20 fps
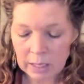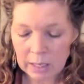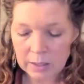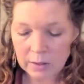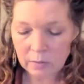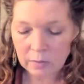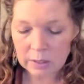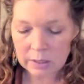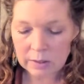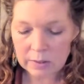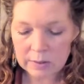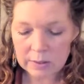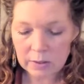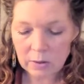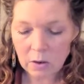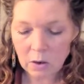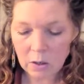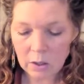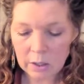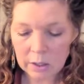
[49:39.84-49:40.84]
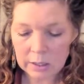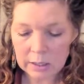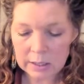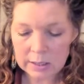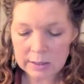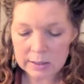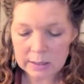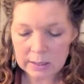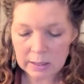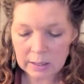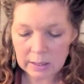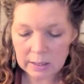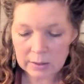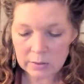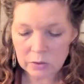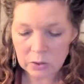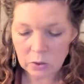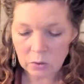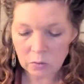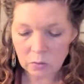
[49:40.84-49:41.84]
I don't think there's a card in this deck I
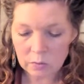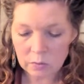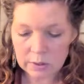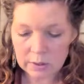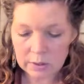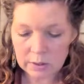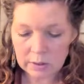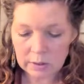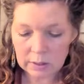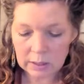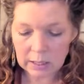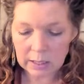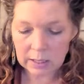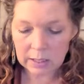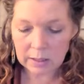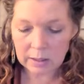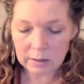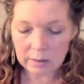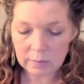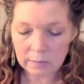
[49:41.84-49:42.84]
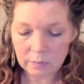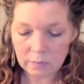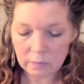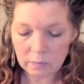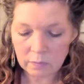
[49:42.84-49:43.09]
don't like.